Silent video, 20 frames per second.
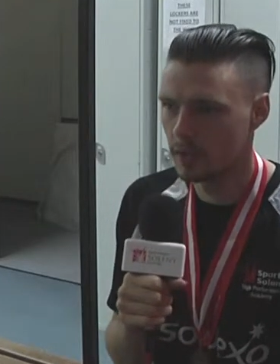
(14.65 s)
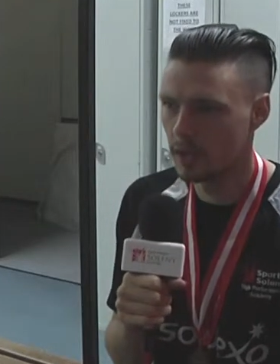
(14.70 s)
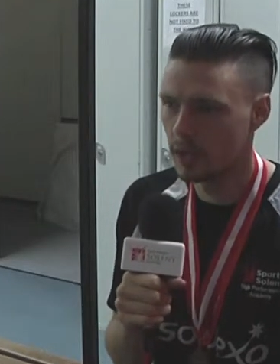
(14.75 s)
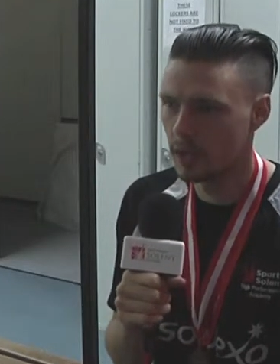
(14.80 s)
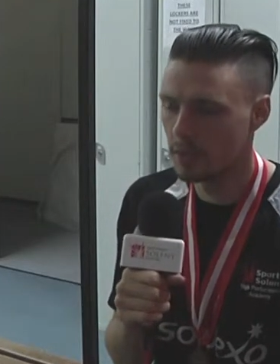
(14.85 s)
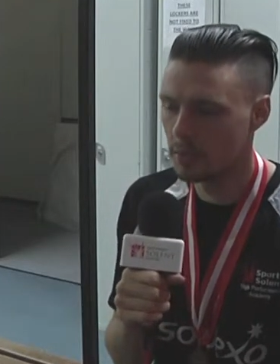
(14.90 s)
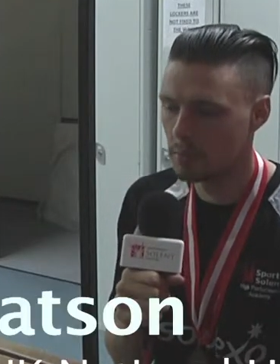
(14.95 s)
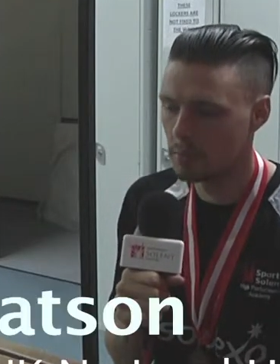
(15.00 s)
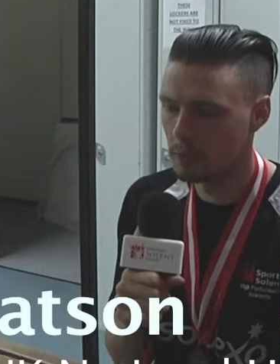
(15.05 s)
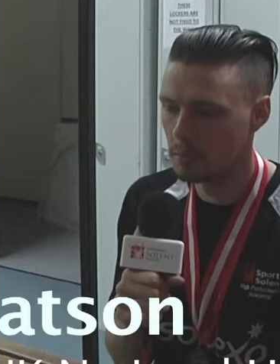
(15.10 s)

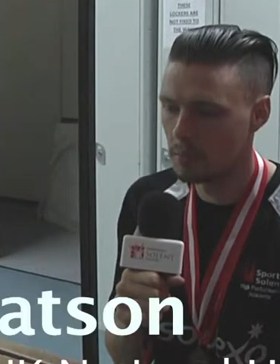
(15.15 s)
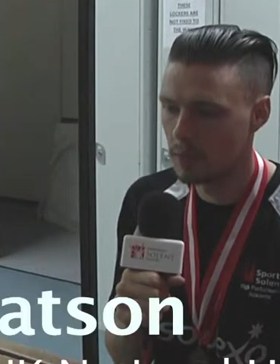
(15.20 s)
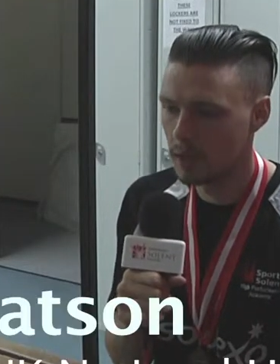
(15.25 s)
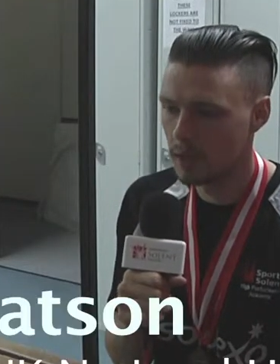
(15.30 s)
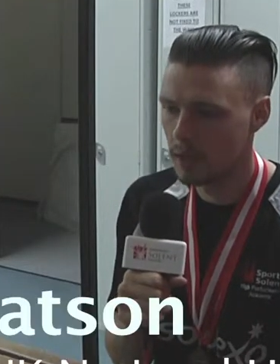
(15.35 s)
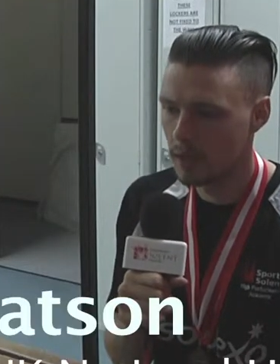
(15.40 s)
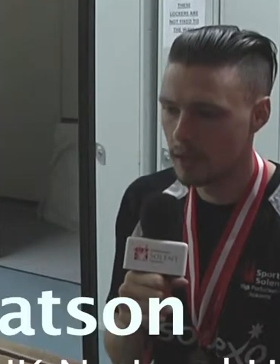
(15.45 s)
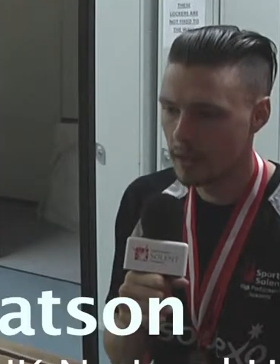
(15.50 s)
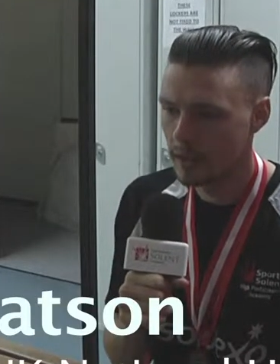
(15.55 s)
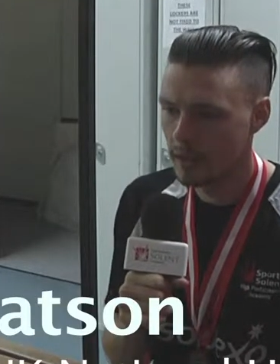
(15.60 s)
Um,
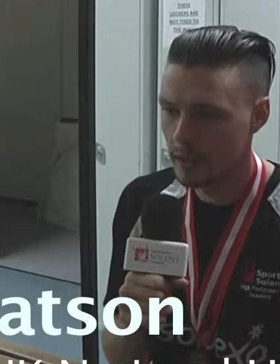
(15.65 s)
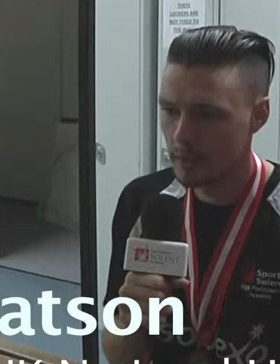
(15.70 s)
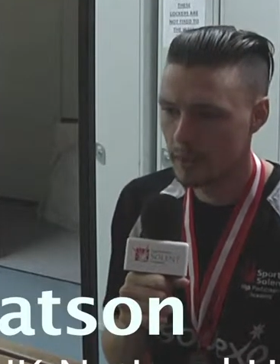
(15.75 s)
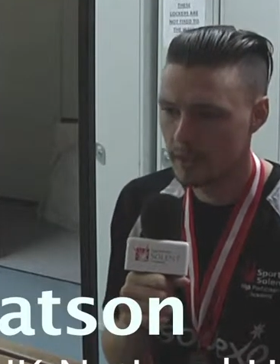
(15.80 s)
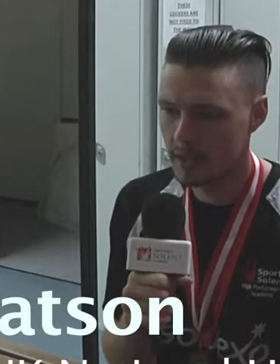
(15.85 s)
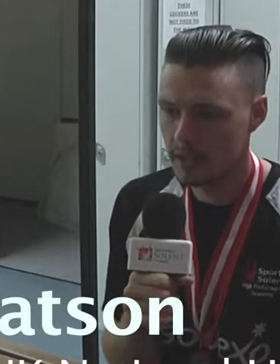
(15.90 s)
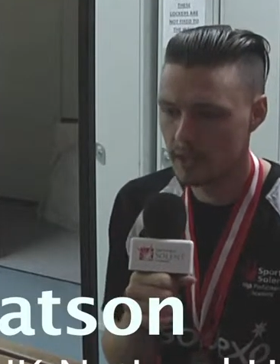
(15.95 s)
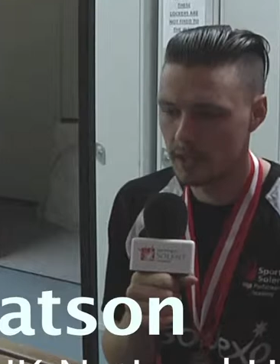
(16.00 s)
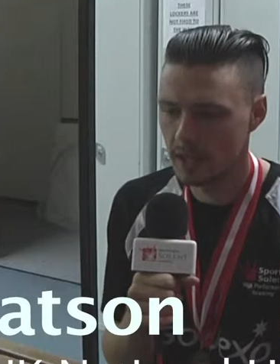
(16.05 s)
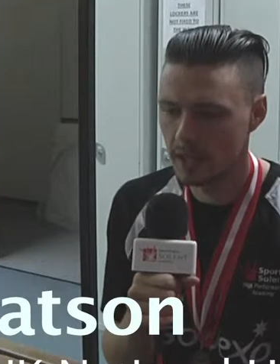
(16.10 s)
they
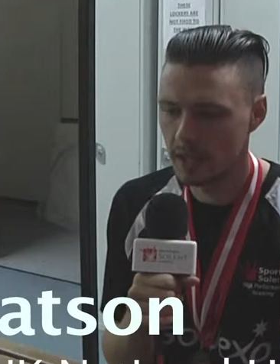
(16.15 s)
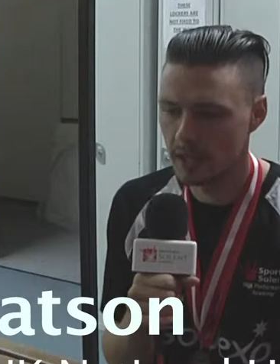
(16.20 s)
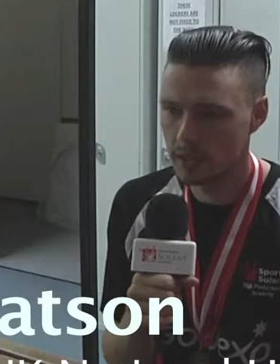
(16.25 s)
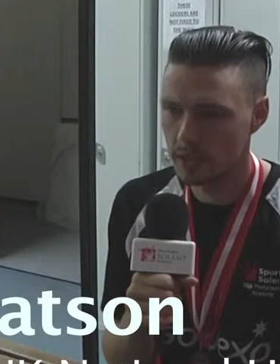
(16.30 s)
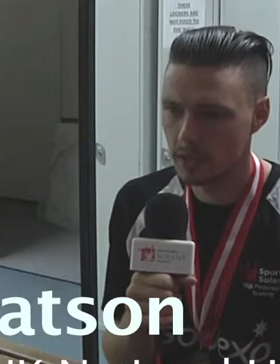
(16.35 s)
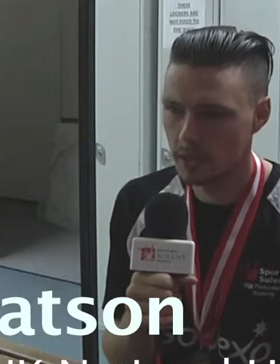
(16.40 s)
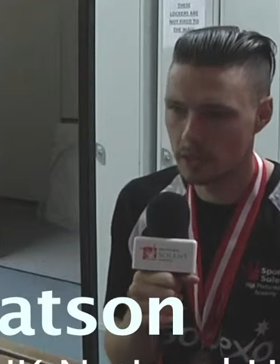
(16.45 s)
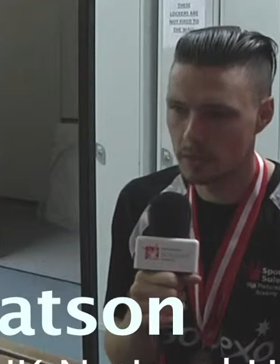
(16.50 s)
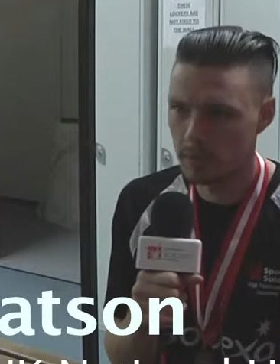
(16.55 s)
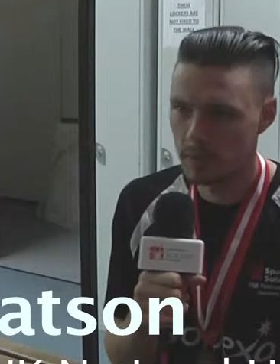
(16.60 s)
basically
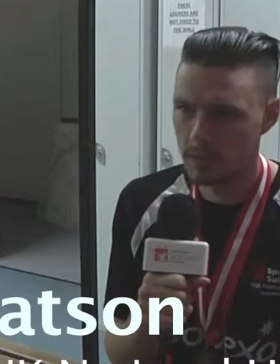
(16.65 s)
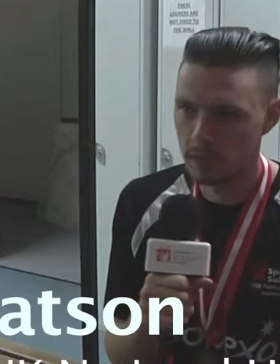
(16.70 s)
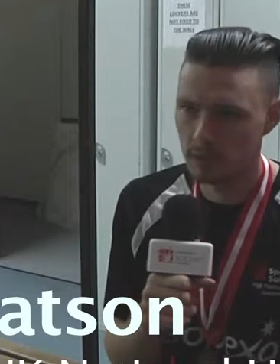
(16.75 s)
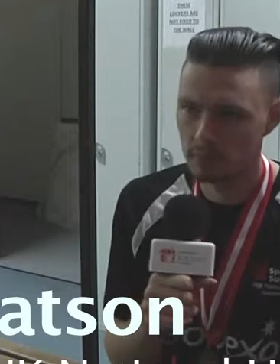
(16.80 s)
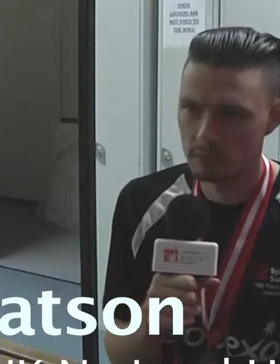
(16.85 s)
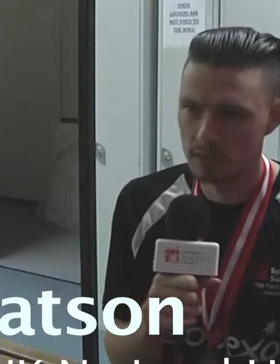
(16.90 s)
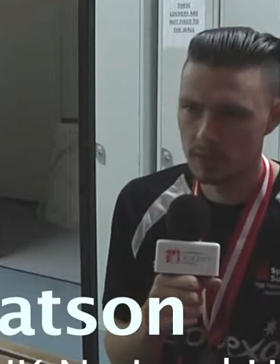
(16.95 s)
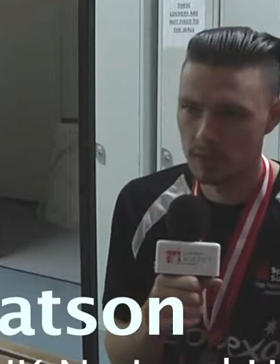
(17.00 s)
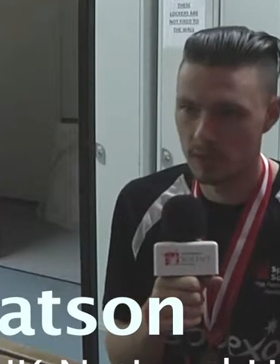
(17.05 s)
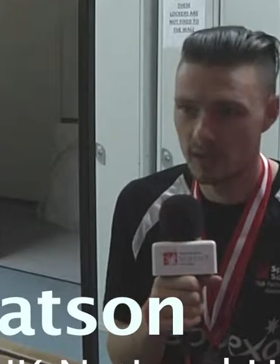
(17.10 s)
introduced me
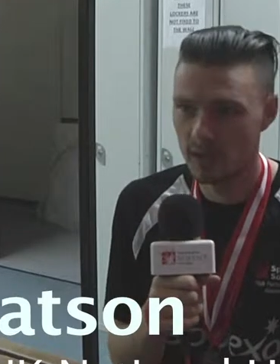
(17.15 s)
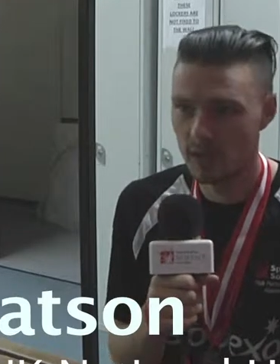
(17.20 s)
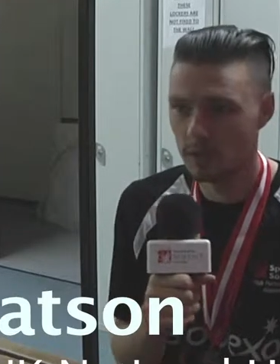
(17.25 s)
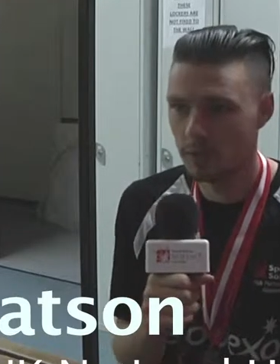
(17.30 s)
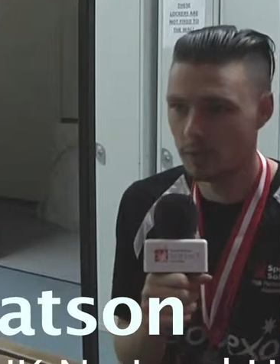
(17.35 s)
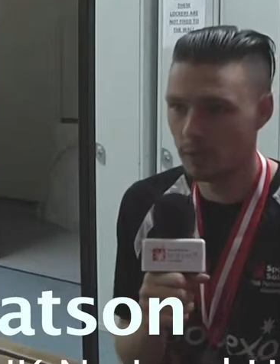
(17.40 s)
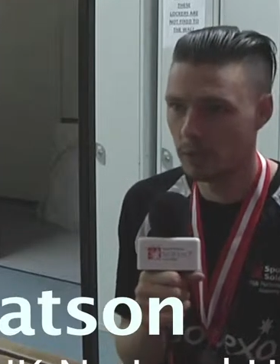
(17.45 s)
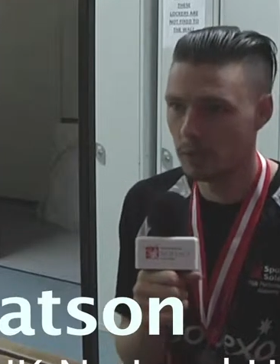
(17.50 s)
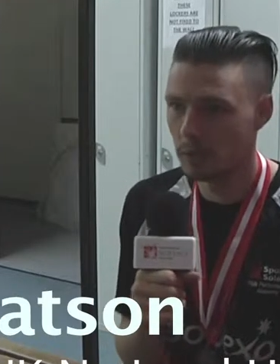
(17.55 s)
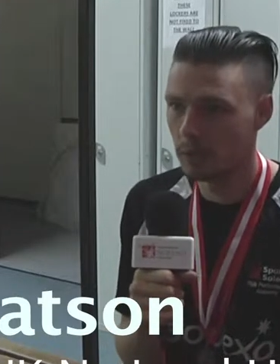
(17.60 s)
to it
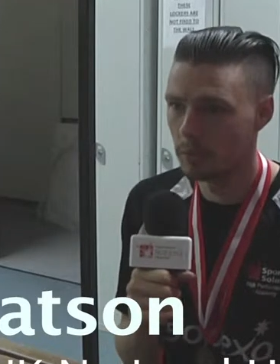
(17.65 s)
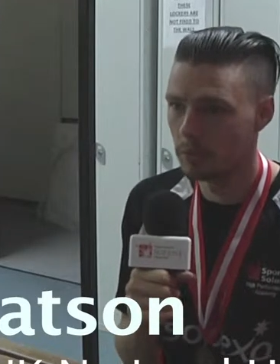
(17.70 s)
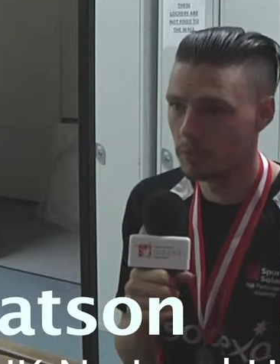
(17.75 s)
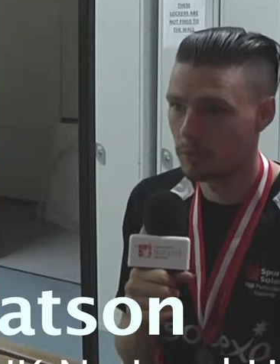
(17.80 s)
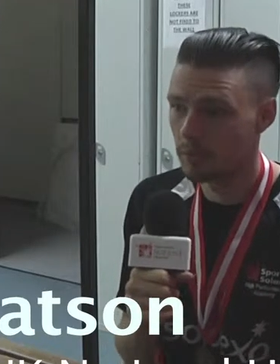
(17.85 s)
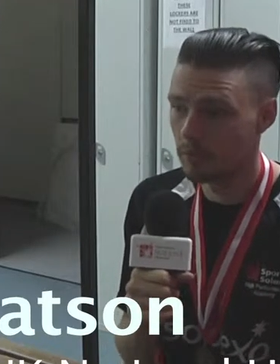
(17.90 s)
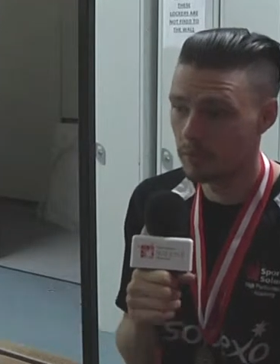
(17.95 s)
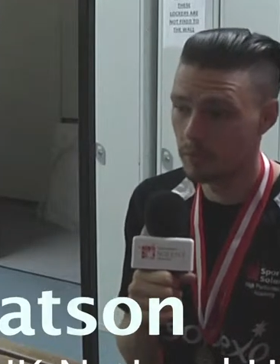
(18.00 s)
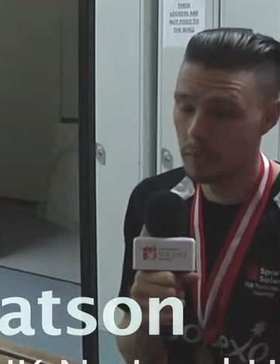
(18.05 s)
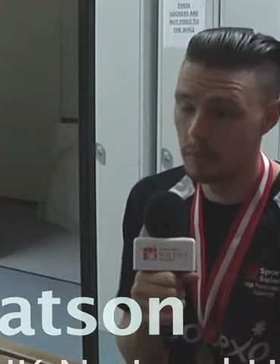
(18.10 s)

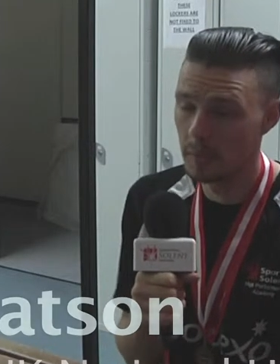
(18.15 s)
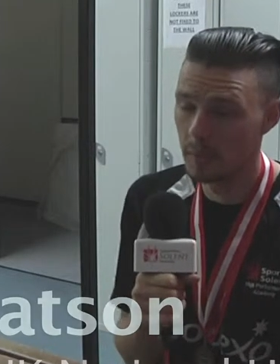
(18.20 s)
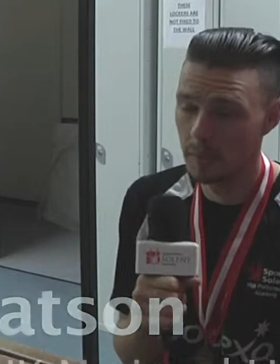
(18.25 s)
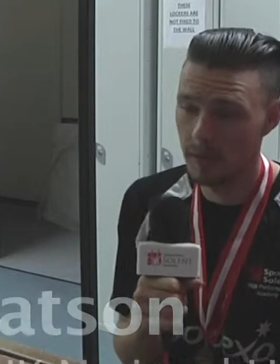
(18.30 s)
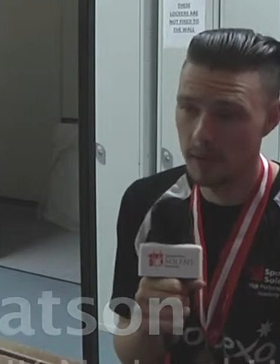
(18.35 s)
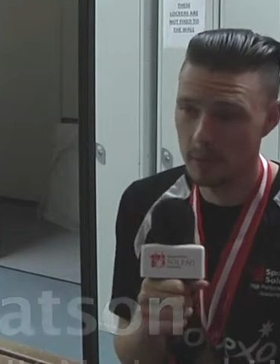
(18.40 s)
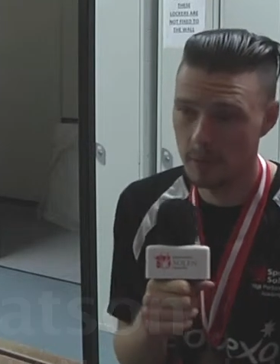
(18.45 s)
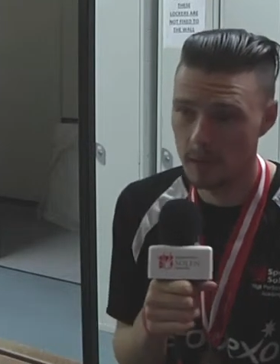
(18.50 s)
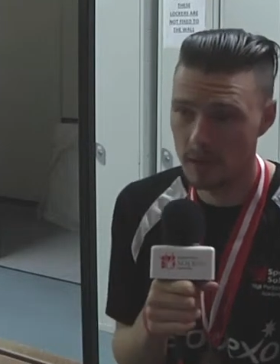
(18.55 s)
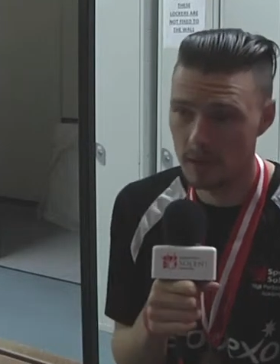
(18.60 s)
through through me
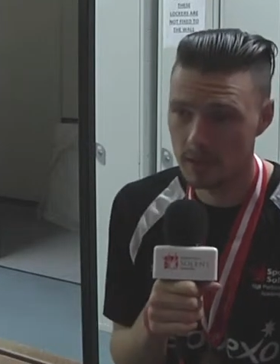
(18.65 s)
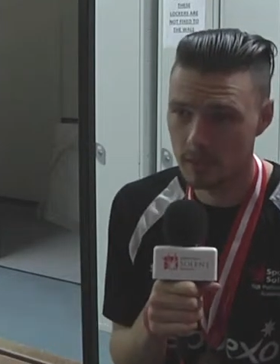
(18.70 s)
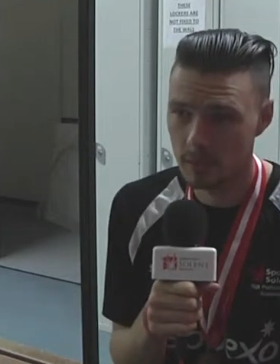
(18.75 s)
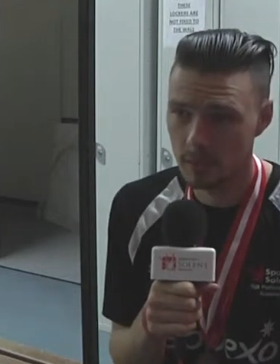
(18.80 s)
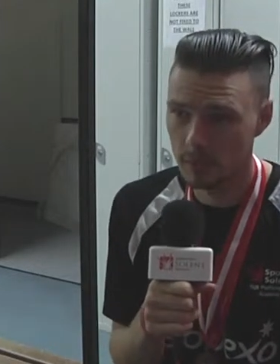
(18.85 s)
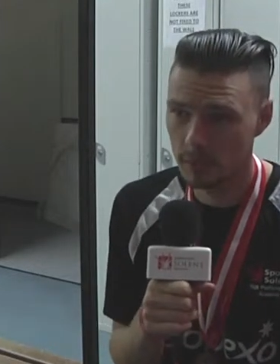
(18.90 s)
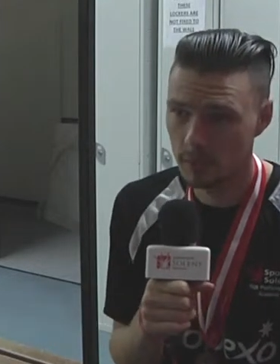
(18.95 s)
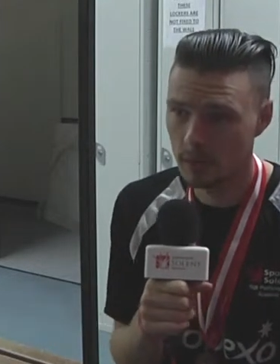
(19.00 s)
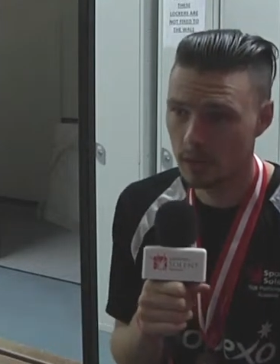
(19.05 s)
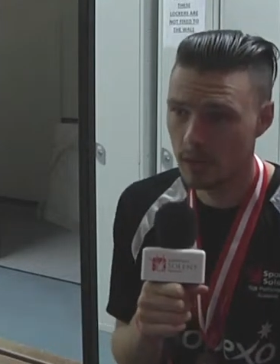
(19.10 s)
playing
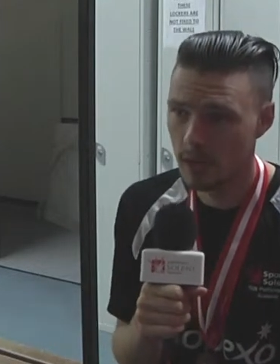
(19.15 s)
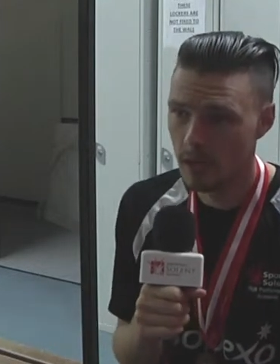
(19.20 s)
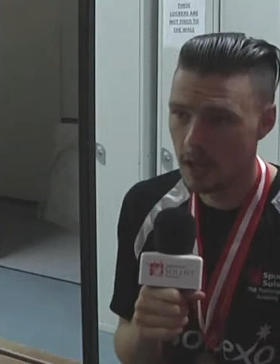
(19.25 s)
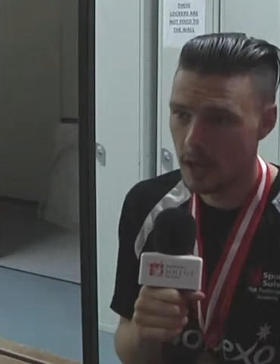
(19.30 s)
basketball,